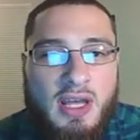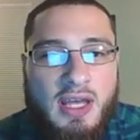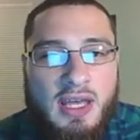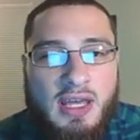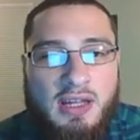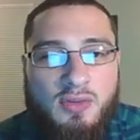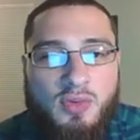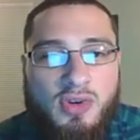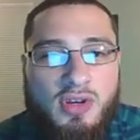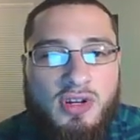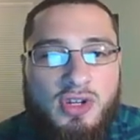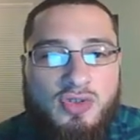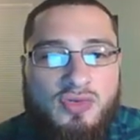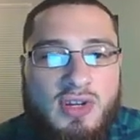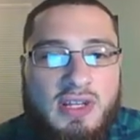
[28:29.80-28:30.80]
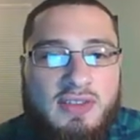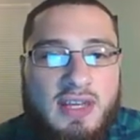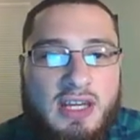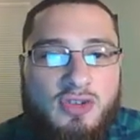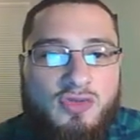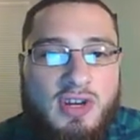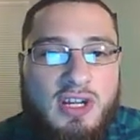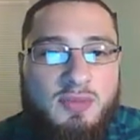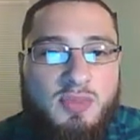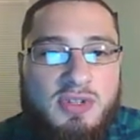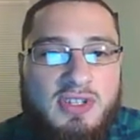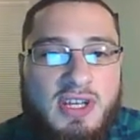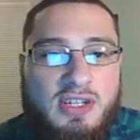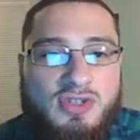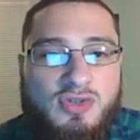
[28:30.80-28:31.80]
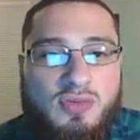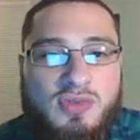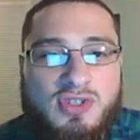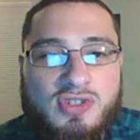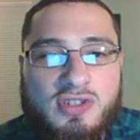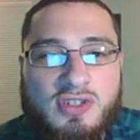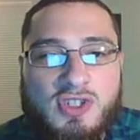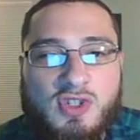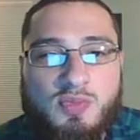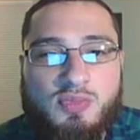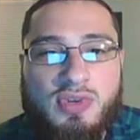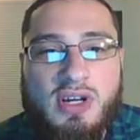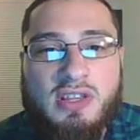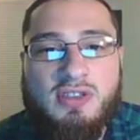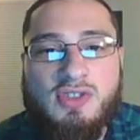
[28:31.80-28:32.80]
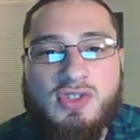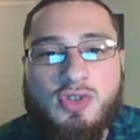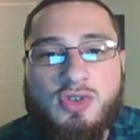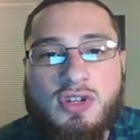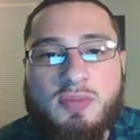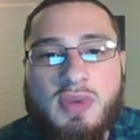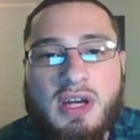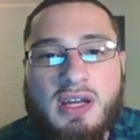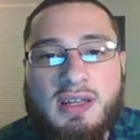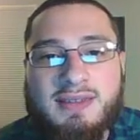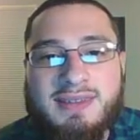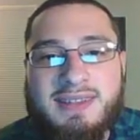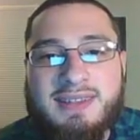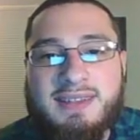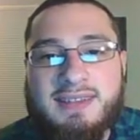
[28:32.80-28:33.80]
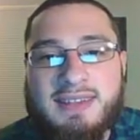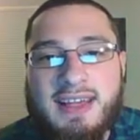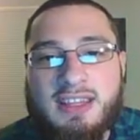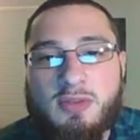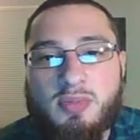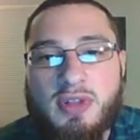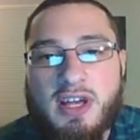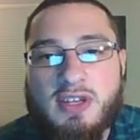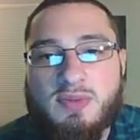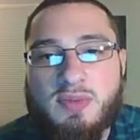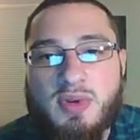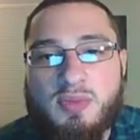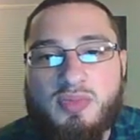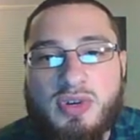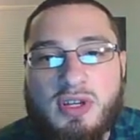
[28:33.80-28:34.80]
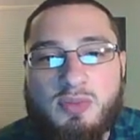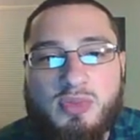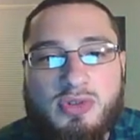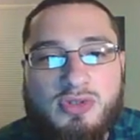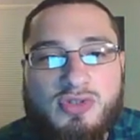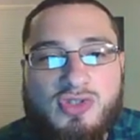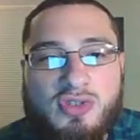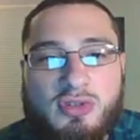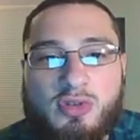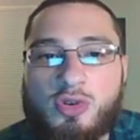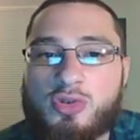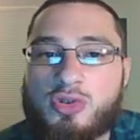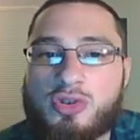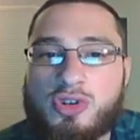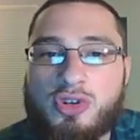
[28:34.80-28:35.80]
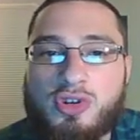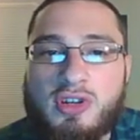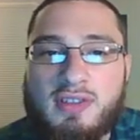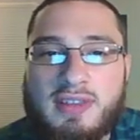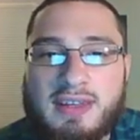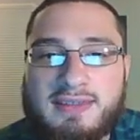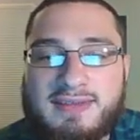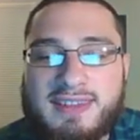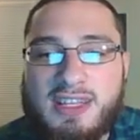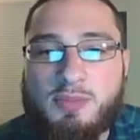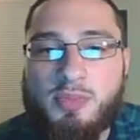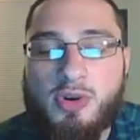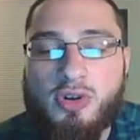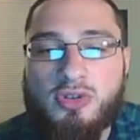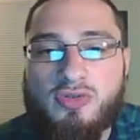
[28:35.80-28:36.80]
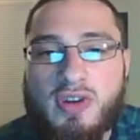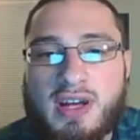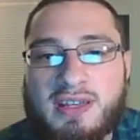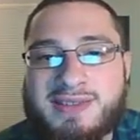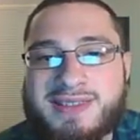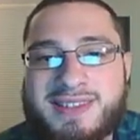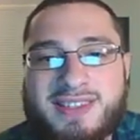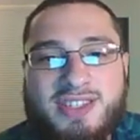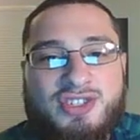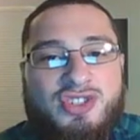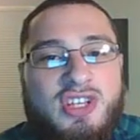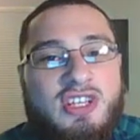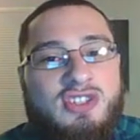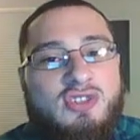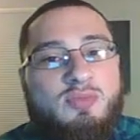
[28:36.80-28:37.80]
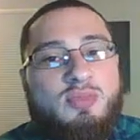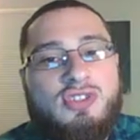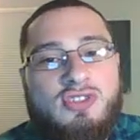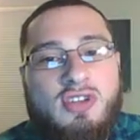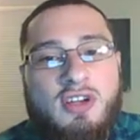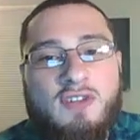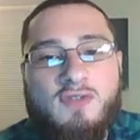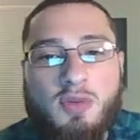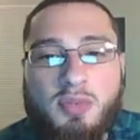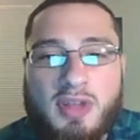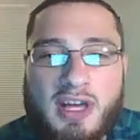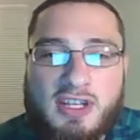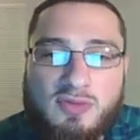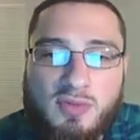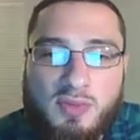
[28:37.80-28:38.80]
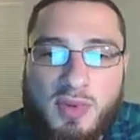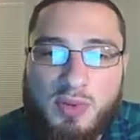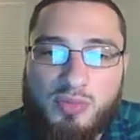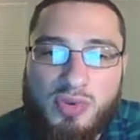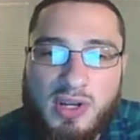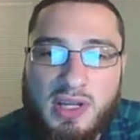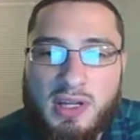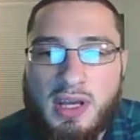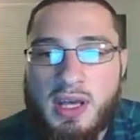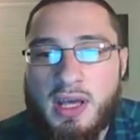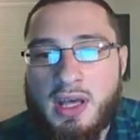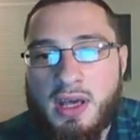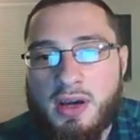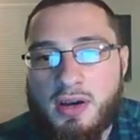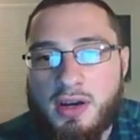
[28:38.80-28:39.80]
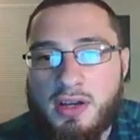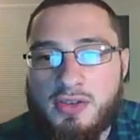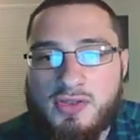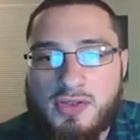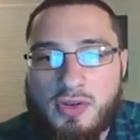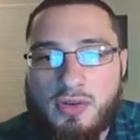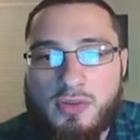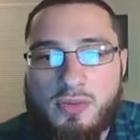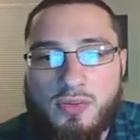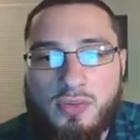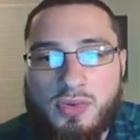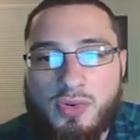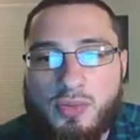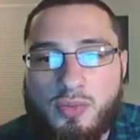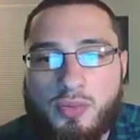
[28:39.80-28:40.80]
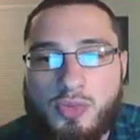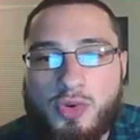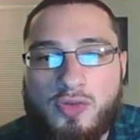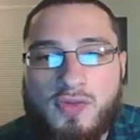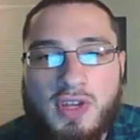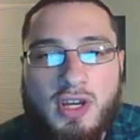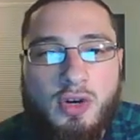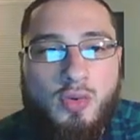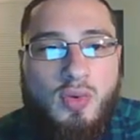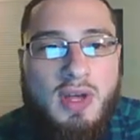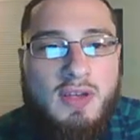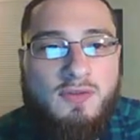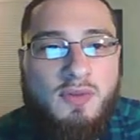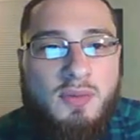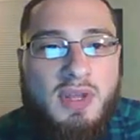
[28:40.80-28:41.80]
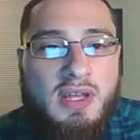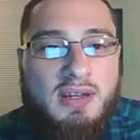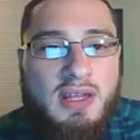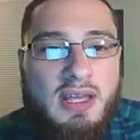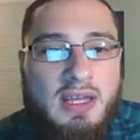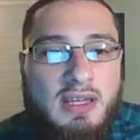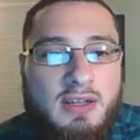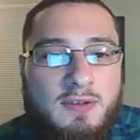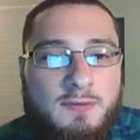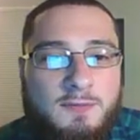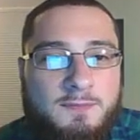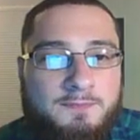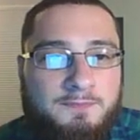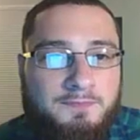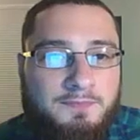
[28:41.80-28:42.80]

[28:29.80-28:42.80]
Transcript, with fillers: and we're going to create that graded potential, which is going to spread the sodium ions inside the plasma membrane, produce a local current that depolarizes adjacent portions of the plasma membrane. All right, so we're moving away from that negative